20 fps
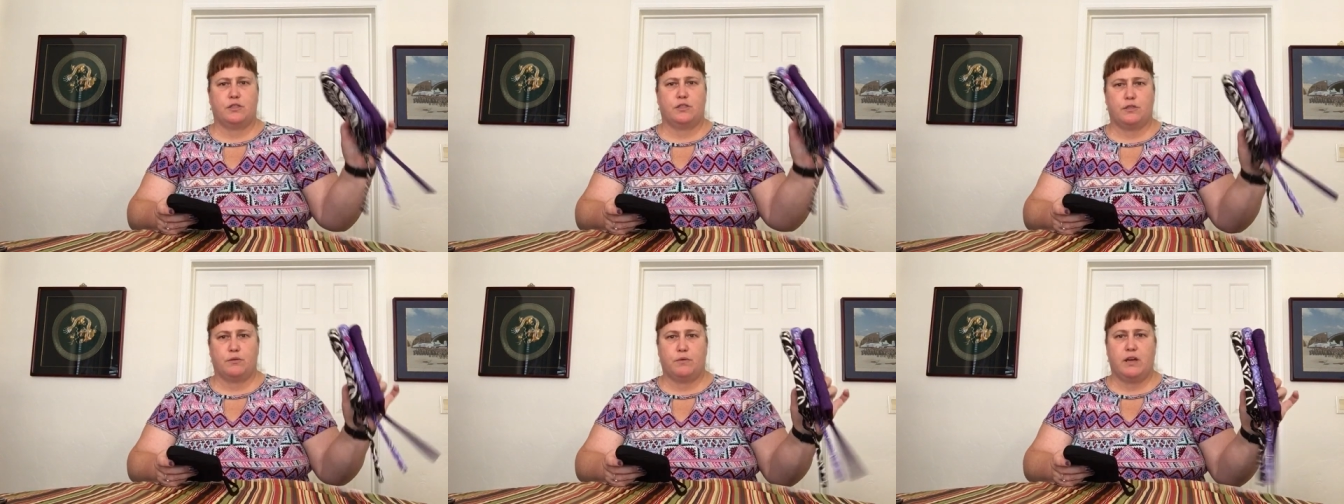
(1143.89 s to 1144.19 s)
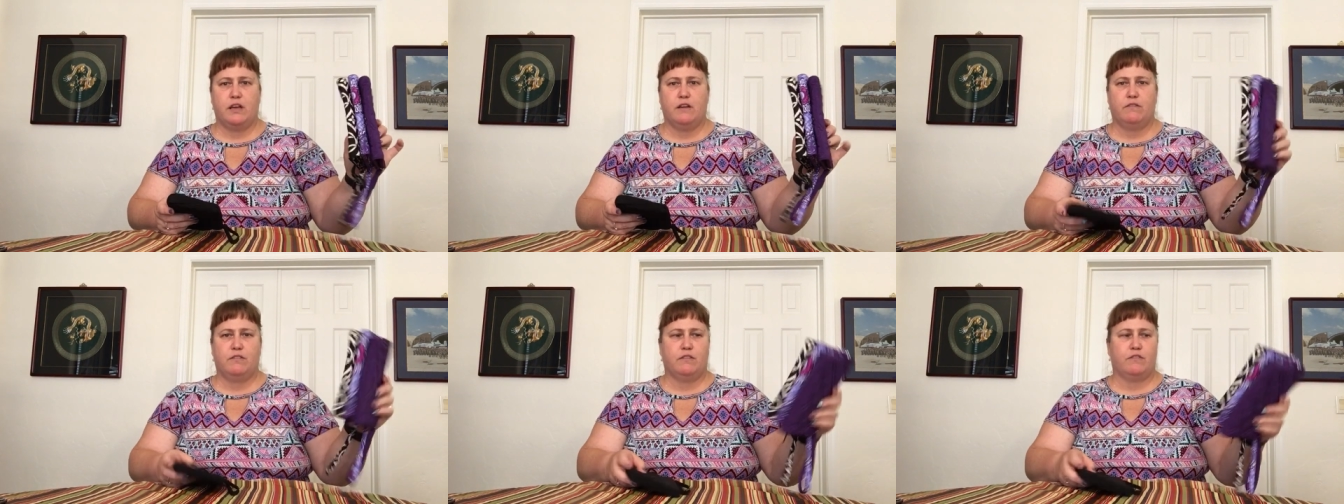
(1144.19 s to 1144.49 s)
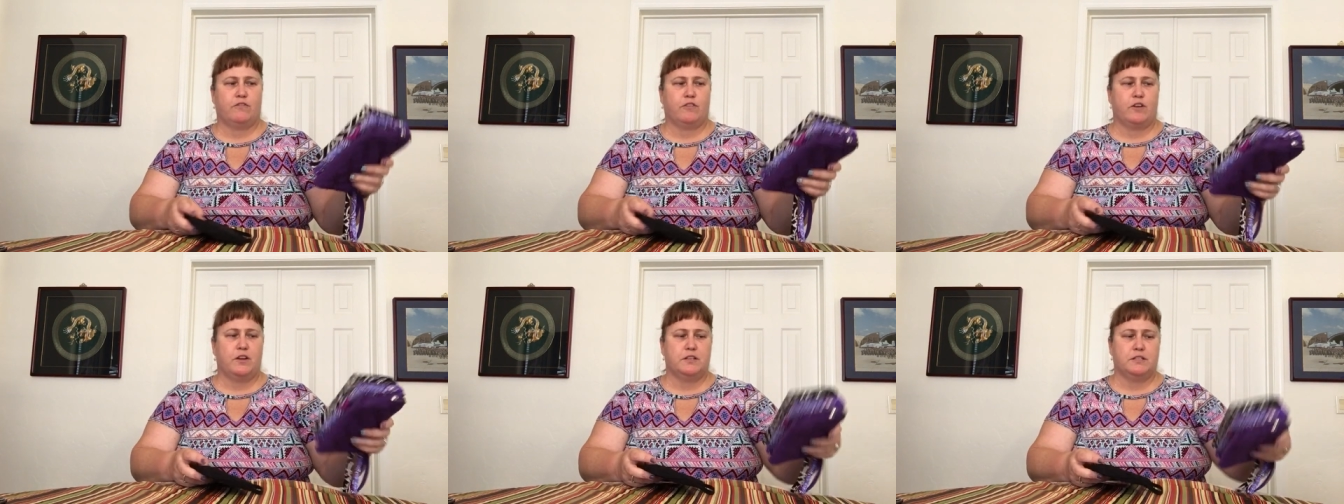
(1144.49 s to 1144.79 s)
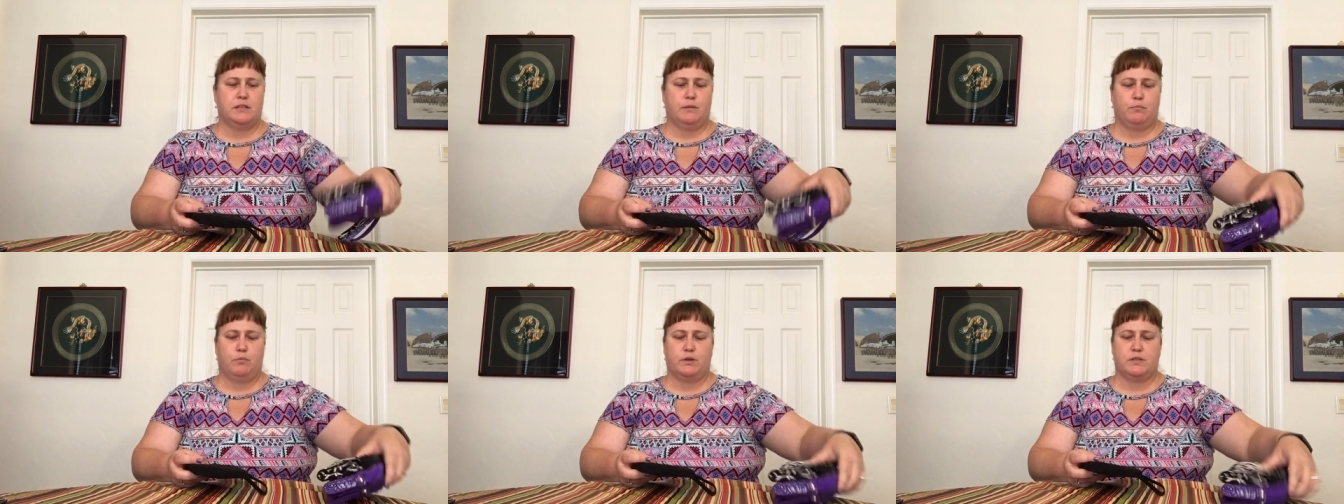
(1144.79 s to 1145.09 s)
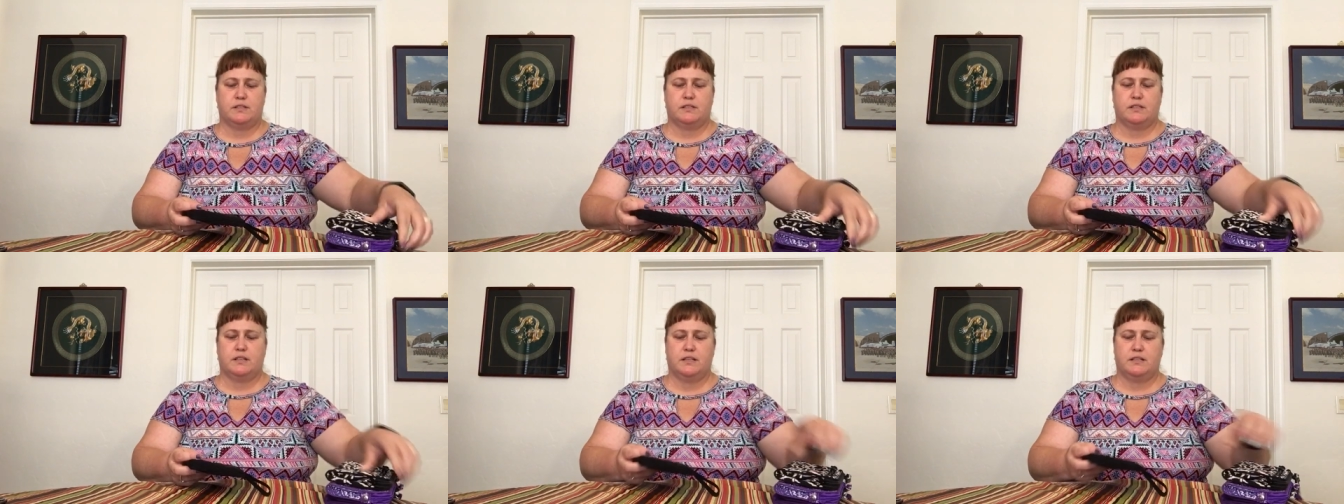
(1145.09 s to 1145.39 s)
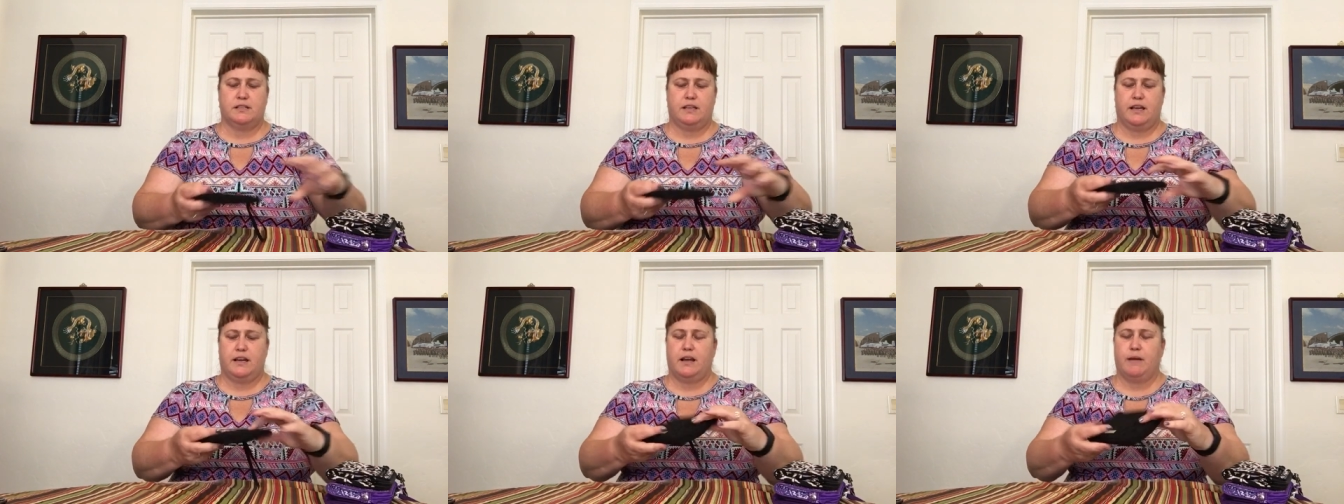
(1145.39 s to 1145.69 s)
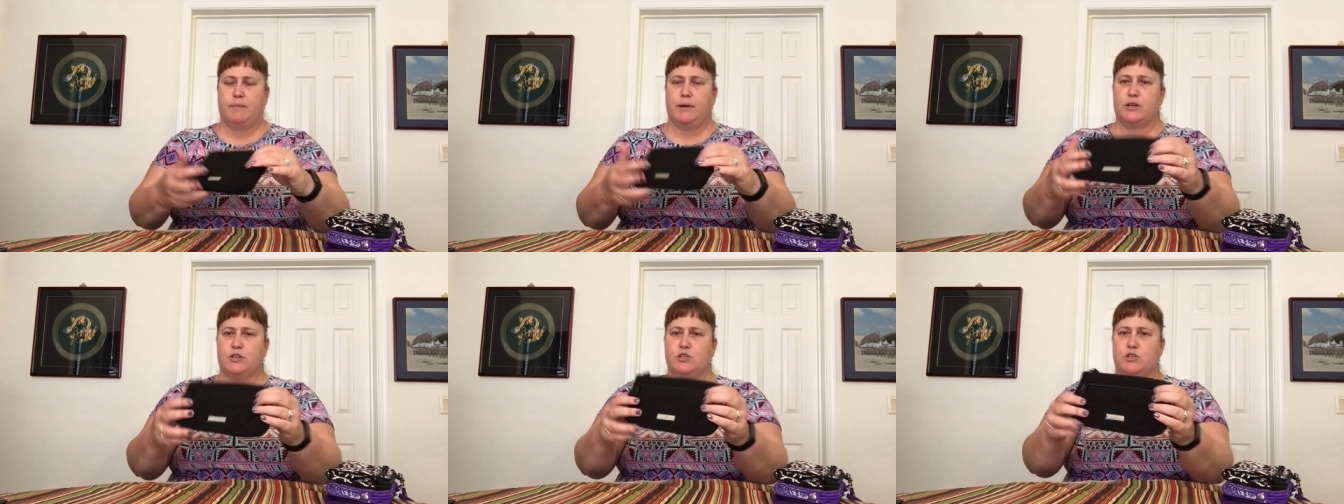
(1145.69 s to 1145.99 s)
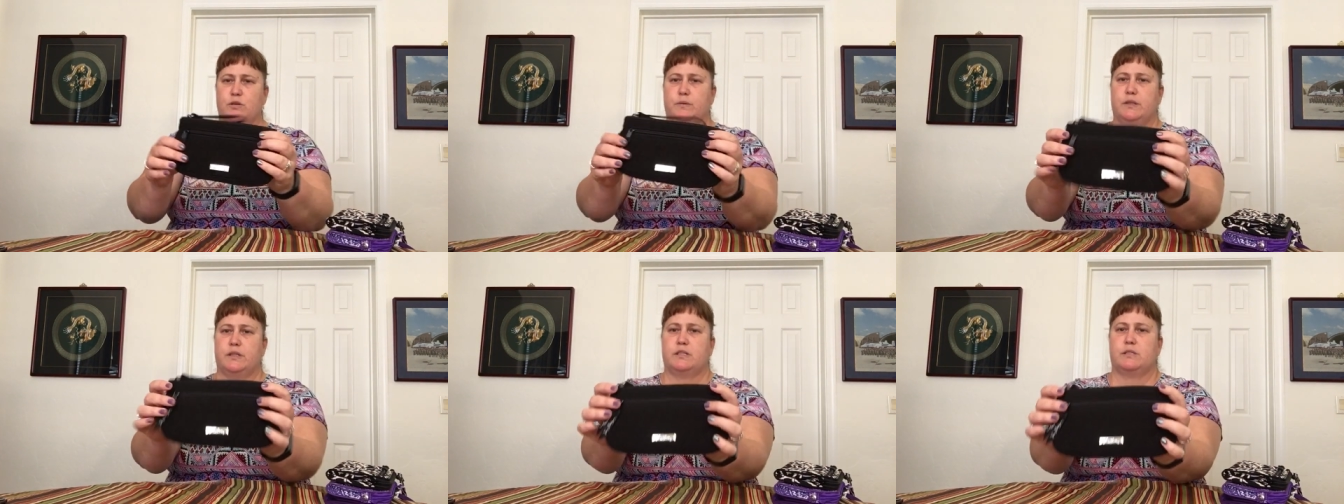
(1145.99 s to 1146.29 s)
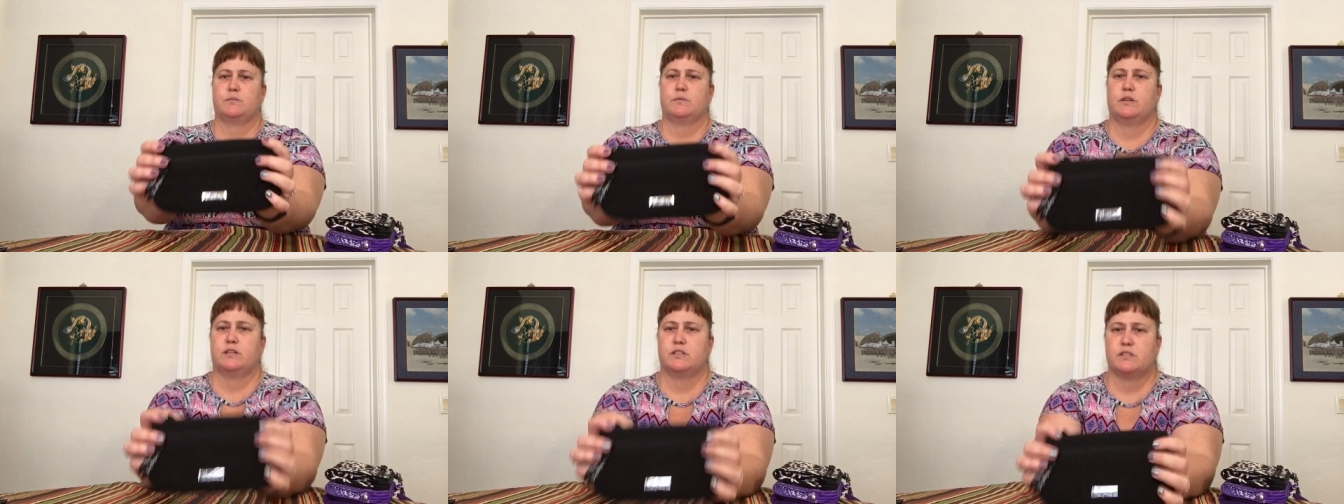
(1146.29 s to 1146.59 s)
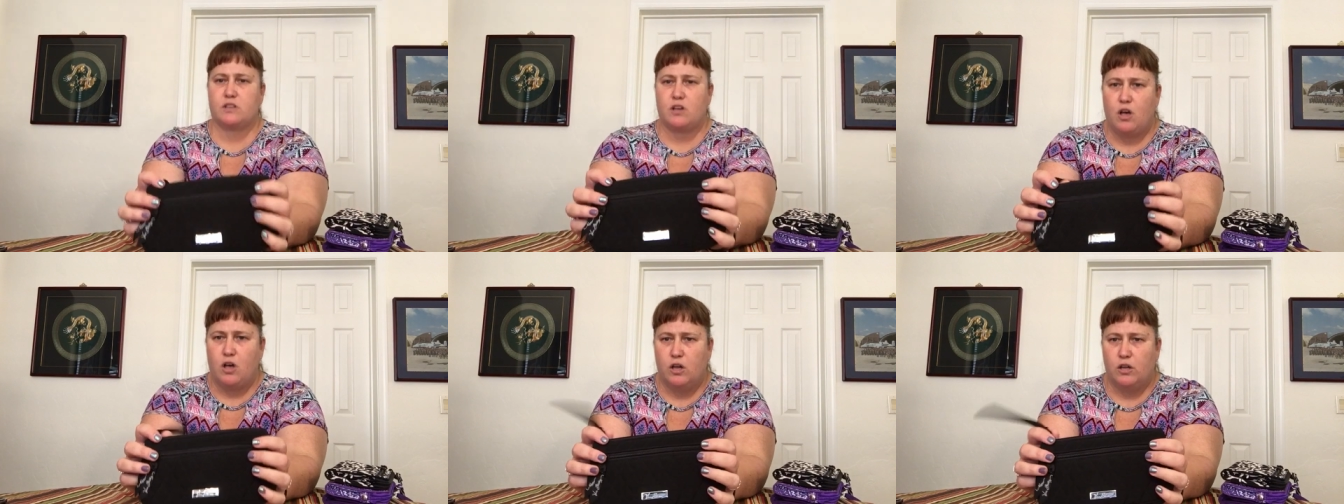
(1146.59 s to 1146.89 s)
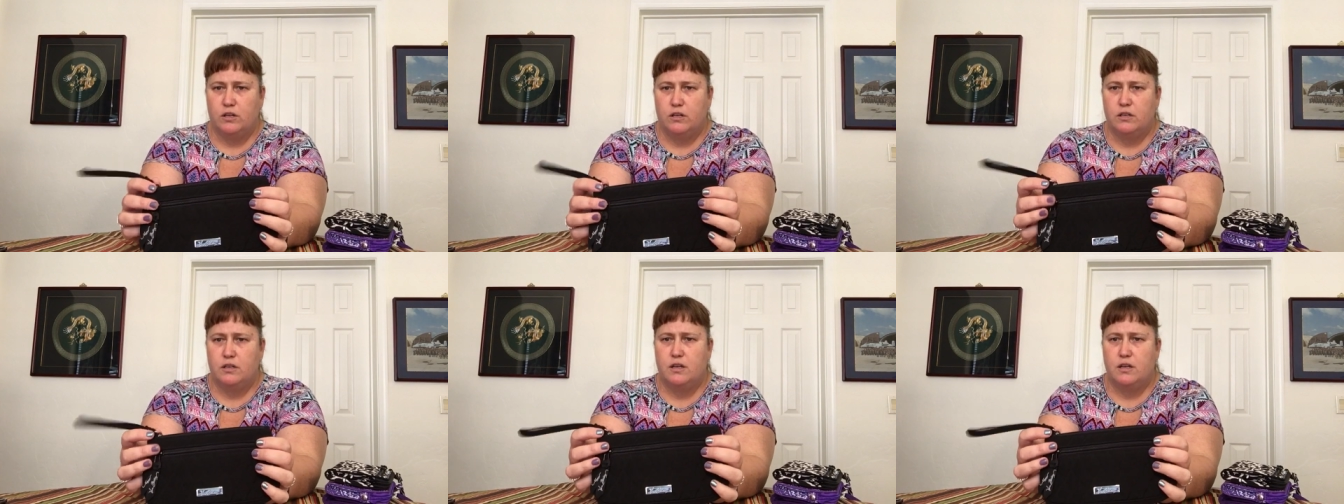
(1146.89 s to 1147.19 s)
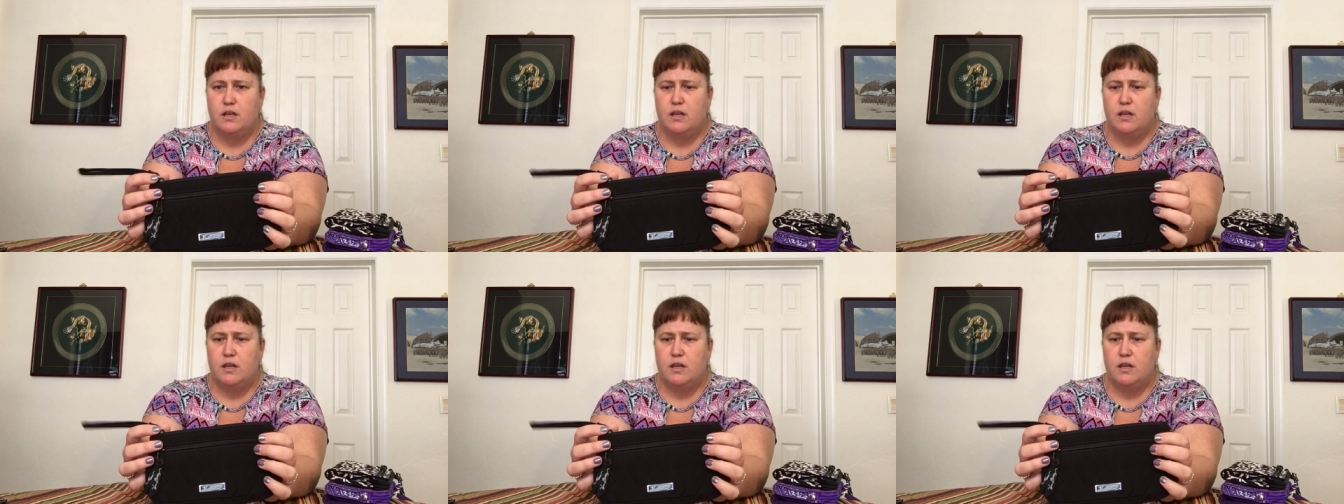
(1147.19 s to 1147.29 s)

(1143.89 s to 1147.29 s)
three of the front zip wristlets, and I'm not sure what this one is called.